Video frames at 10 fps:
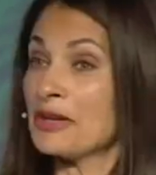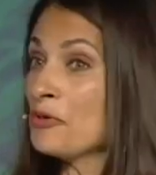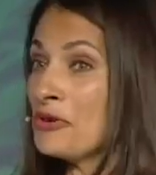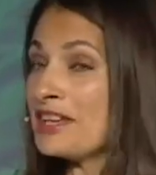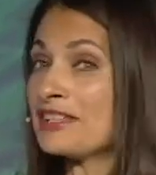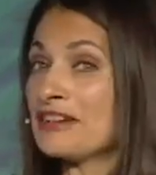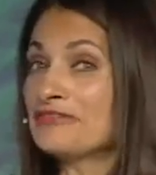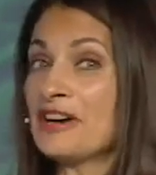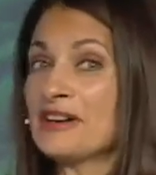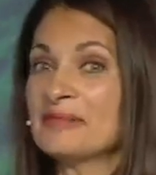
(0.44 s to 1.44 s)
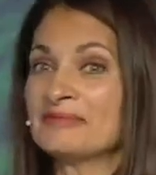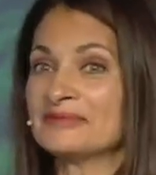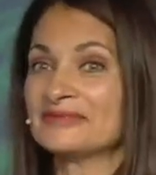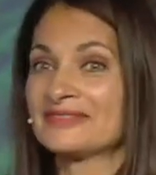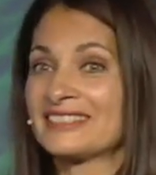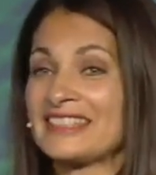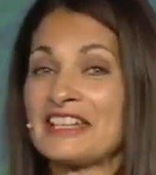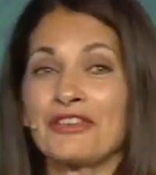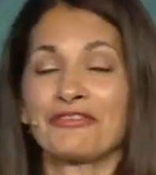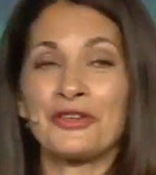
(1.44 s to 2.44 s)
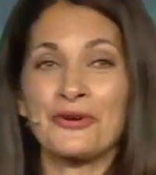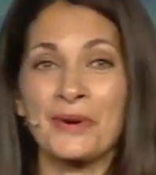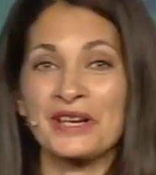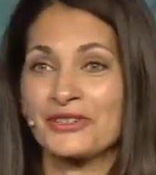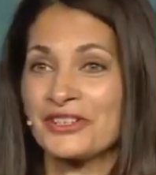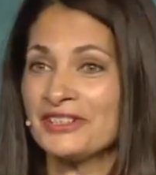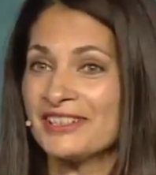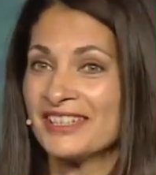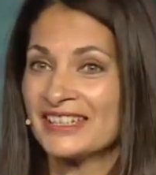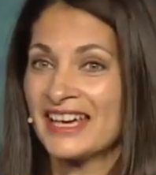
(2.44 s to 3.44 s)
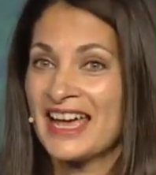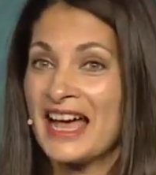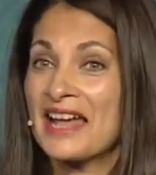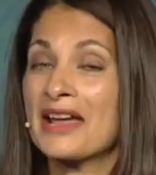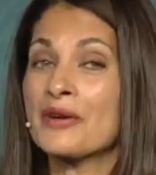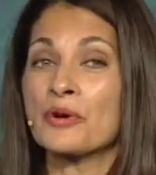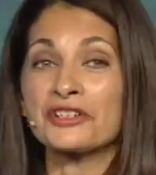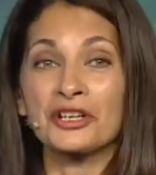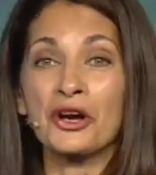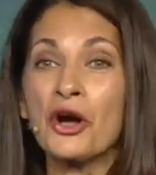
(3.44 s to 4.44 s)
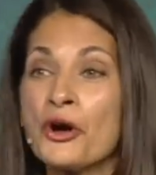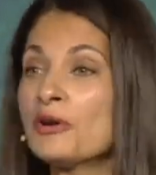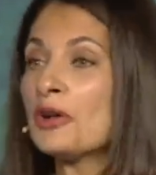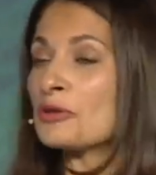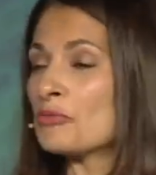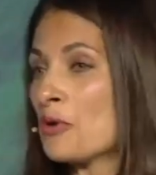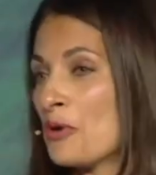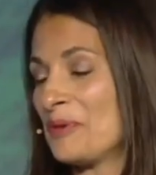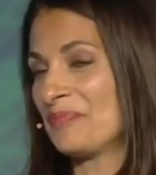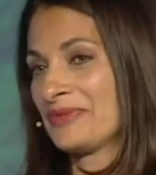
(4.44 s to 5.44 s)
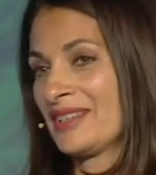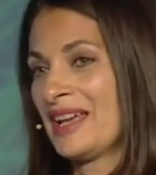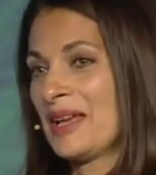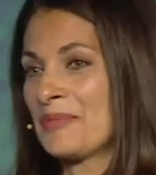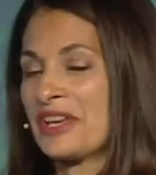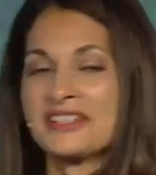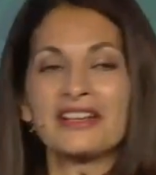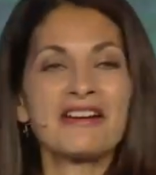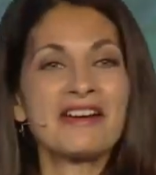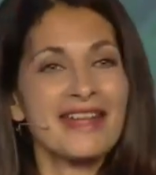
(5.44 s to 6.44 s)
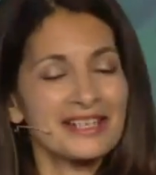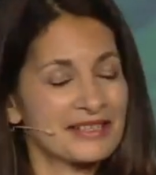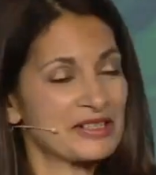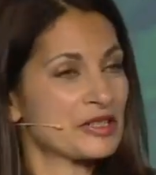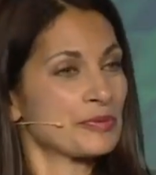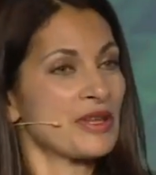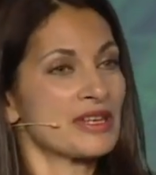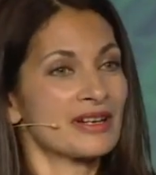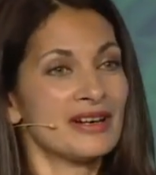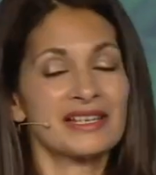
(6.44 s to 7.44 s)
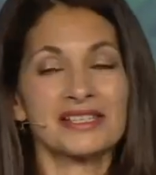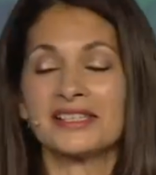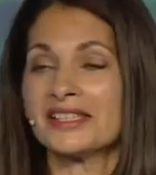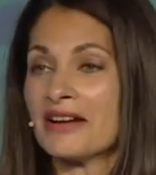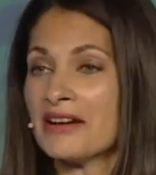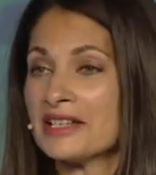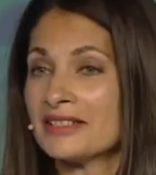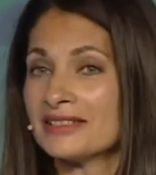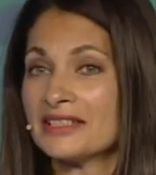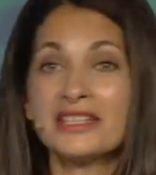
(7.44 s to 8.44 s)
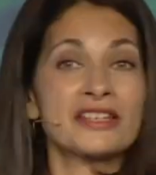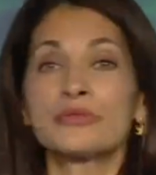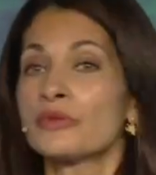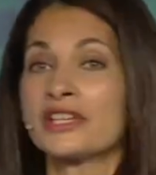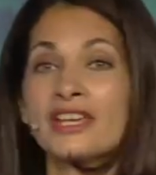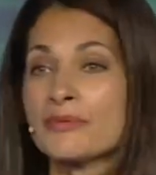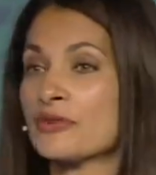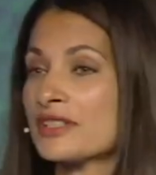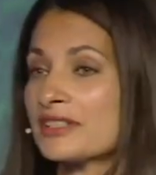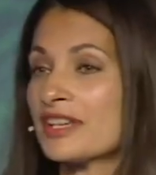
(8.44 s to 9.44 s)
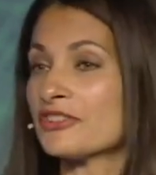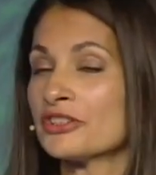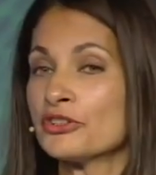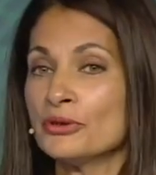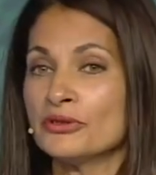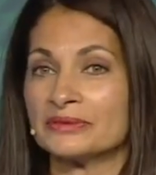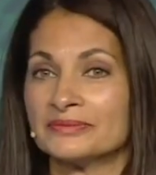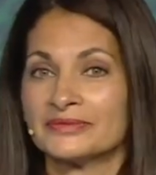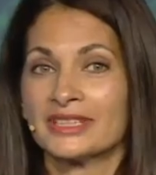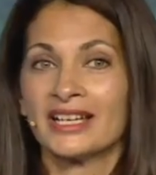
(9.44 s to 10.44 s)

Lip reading: Good morning so far. Thank you for your questions. And I want a whole lot more, because our next speaker has decided that he doesn't want to give a presentation at all.